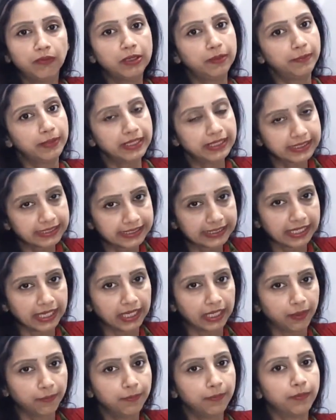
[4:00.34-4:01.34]
will be
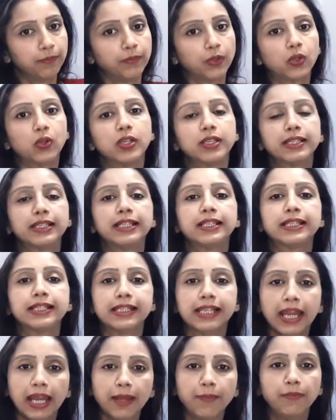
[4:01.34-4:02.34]
same because the
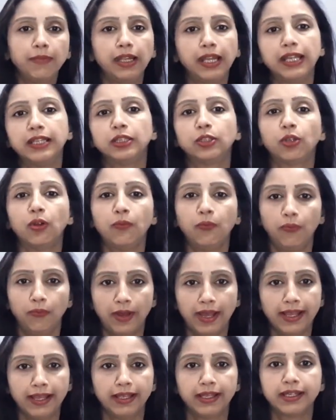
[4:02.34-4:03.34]
same length of
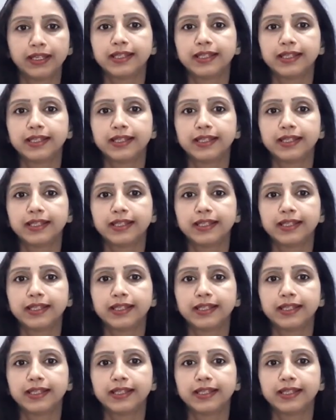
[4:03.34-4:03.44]
wire